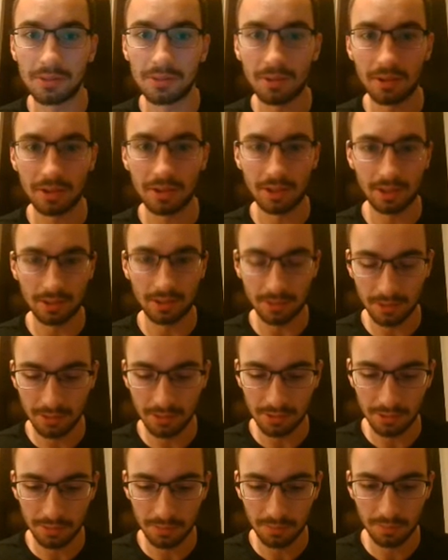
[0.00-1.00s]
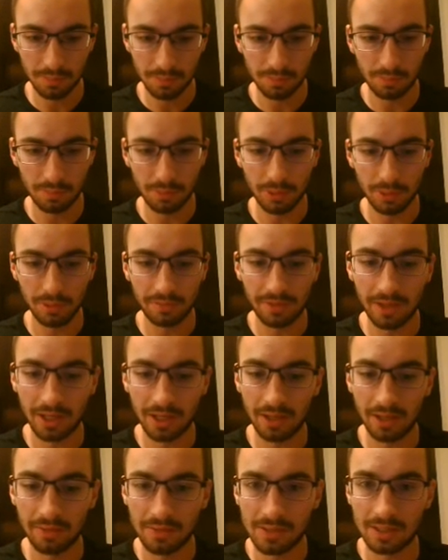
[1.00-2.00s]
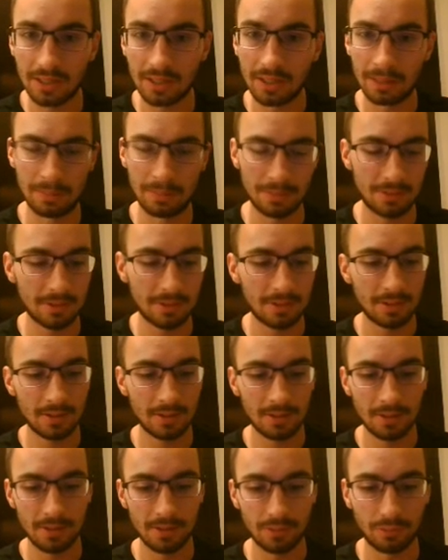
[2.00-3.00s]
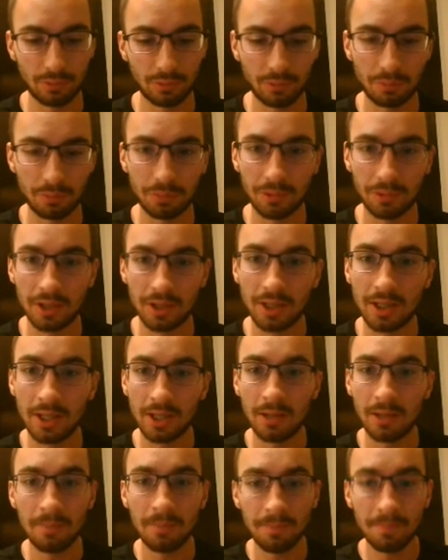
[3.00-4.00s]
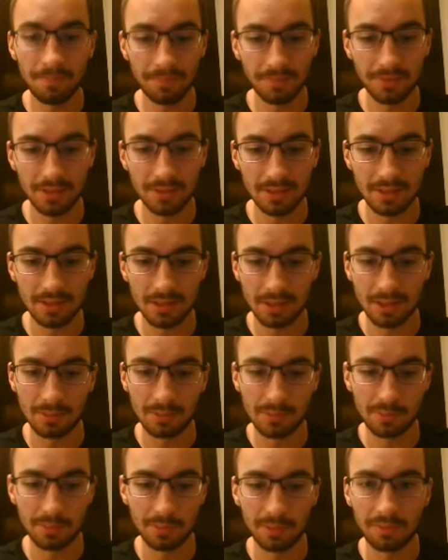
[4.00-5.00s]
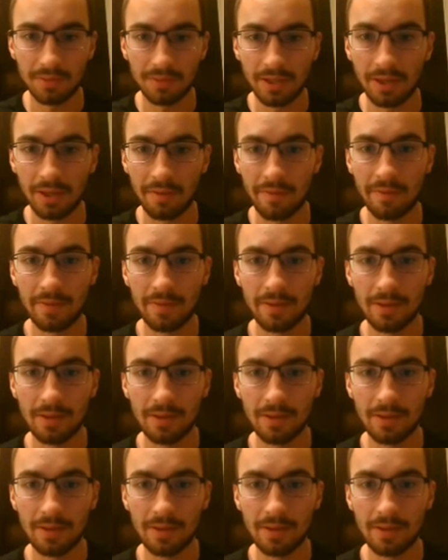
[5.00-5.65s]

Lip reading: do it on the calculator too. 0.5 times 4.9 times 0.5.